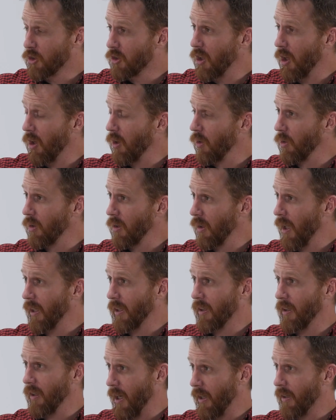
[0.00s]
So,
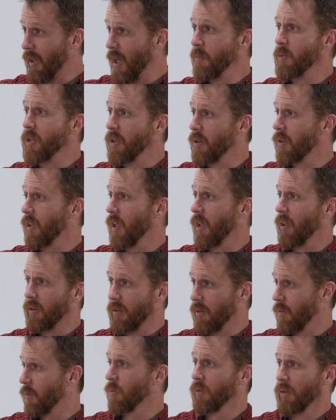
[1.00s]
I came to you and I
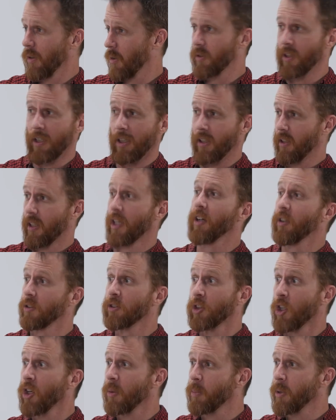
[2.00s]
was like, okay, it's
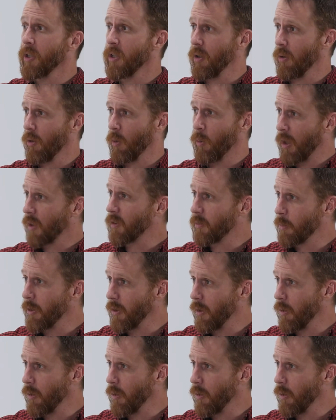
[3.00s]
going to be you. I want it to be you.